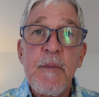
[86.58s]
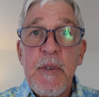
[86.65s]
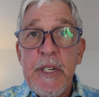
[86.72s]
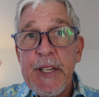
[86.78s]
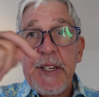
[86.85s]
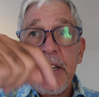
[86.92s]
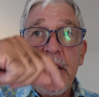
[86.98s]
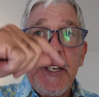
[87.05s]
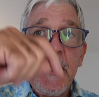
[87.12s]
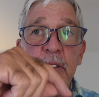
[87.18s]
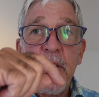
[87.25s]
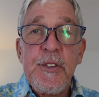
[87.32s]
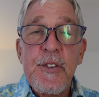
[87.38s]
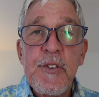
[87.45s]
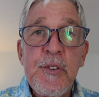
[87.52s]
link in
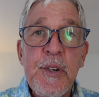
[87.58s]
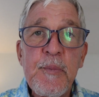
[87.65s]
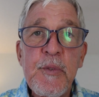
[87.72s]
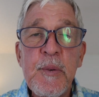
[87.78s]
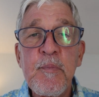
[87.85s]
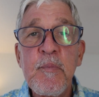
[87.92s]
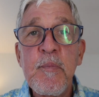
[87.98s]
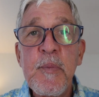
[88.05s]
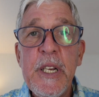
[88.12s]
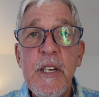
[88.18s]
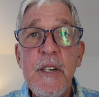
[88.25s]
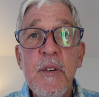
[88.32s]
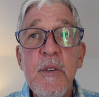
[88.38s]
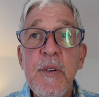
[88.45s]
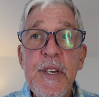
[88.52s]
the description
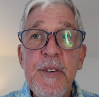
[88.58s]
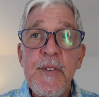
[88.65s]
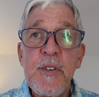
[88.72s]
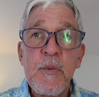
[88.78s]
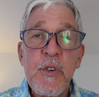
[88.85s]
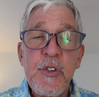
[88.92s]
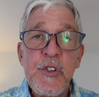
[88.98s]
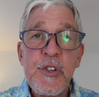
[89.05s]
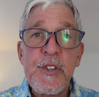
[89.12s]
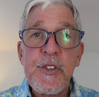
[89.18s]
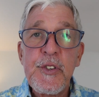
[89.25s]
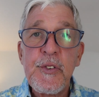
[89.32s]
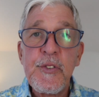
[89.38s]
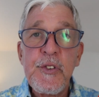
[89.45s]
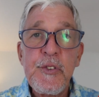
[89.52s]
below if you're watching
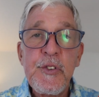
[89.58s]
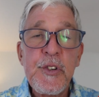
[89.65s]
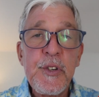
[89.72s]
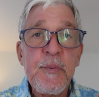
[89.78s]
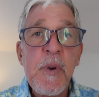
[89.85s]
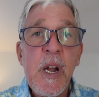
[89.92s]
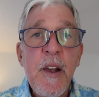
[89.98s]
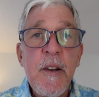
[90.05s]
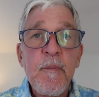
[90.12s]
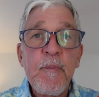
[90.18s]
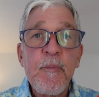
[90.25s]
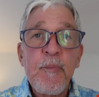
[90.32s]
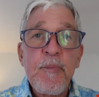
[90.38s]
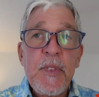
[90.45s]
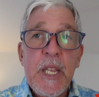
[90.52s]
this on YouTube.
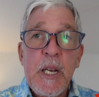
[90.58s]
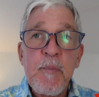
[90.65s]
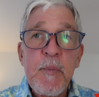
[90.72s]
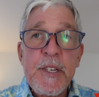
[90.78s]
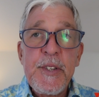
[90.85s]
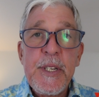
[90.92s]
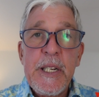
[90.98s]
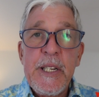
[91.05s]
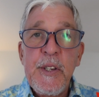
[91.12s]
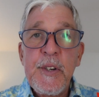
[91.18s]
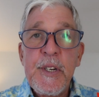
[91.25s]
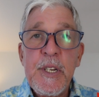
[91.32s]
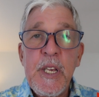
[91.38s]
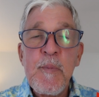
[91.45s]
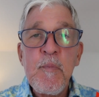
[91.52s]
And basically you
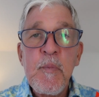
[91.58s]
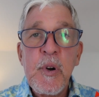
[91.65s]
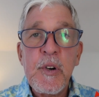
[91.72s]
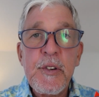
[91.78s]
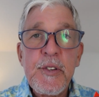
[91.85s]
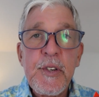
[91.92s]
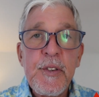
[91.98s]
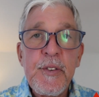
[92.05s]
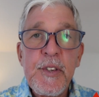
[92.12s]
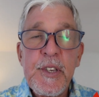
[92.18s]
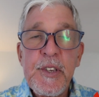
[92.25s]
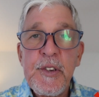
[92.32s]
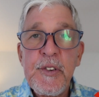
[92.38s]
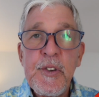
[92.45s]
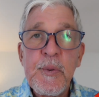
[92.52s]
can input
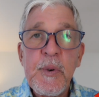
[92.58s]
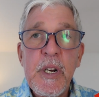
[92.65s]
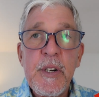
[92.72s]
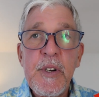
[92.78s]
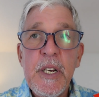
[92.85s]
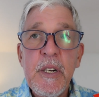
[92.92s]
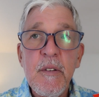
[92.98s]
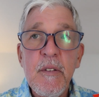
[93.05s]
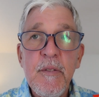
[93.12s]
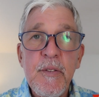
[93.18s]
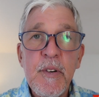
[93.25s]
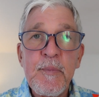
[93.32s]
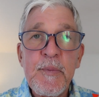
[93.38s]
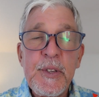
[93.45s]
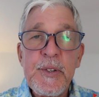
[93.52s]
the URL
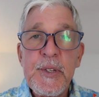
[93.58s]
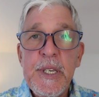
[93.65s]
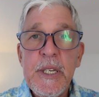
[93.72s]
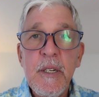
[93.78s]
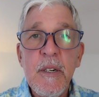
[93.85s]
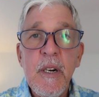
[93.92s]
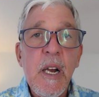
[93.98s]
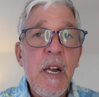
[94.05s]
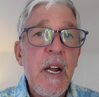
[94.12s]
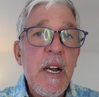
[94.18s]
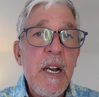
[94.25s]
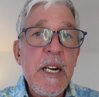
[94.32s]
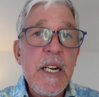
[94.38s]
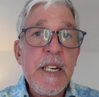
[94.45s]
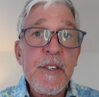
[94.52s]
from the deal
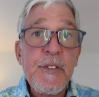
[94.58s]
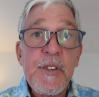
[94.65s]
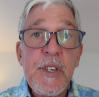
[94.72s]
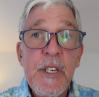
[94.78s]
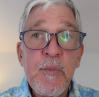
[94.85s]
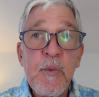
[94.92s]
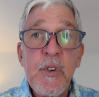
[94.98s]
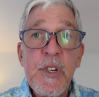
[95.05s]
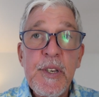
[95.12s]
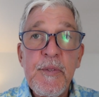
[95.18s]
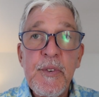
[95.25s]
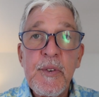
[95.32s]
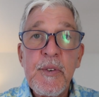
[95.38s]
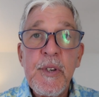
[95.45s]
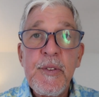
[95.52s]
and it will
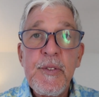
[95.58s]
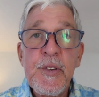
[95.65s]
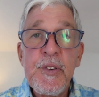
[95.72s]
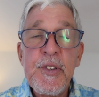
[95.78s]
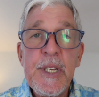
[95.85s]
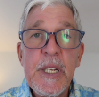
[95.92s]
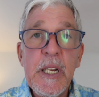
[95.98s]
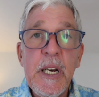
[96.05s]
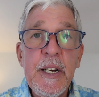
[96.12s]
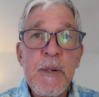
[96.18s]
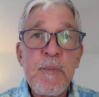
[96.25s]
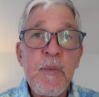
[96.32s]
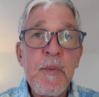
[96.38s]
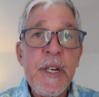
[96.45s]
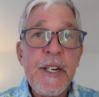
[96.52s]
give you the deal
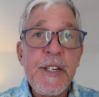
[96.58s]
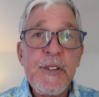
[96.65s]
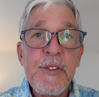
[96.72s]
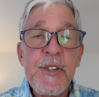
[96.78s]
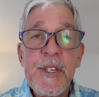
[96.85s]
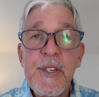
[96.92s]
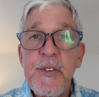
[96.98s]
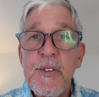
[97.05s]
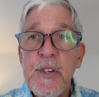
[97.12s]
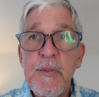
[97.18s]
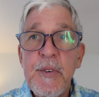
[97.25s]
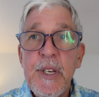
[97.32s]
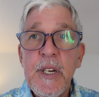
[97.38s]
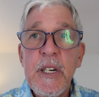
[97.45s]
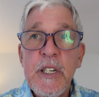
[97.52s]
ID.
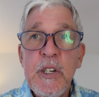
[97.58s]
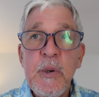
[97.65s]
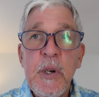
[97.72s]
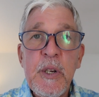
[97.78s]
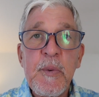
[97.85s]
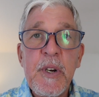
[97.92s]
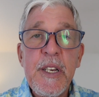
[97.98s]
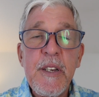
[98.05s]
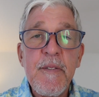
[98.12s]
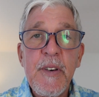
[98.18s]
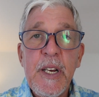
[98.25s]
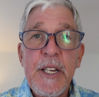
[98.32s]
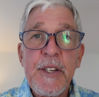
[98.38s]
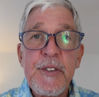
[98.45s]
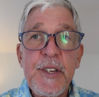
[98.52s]
So a quick way of
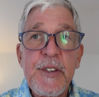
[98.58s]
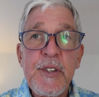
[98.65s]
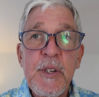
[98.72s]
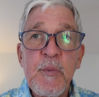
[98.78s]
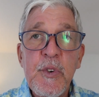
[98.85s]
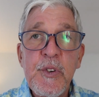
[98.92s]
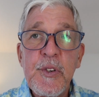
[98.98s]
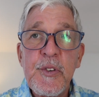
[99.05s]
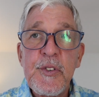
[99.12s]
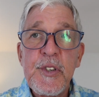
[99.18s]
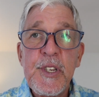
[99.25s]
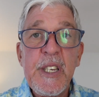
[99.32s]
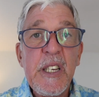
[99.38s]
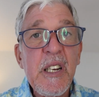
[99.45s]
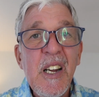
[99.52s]
validating what you're
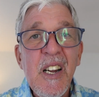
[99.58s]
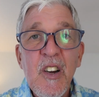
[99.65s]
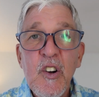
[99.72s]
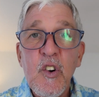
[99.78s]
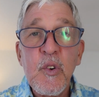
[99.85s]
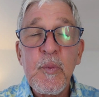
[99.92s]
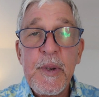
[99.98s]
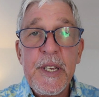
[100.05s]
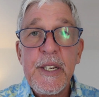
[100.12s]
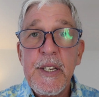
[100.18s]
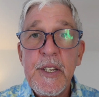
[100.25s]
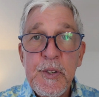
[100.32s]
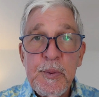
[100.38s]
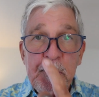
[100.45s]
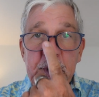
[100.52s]
seeing, albeit
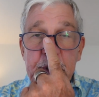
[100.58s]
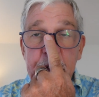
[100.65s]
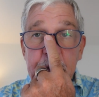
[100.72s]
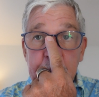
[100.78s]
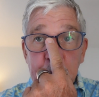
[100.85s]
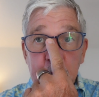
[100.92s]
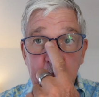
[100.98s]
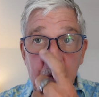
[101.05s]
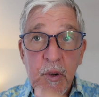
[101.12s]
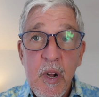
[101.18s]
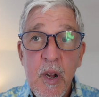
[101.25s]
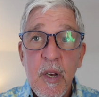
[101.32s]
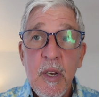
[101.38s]
it's pretty simple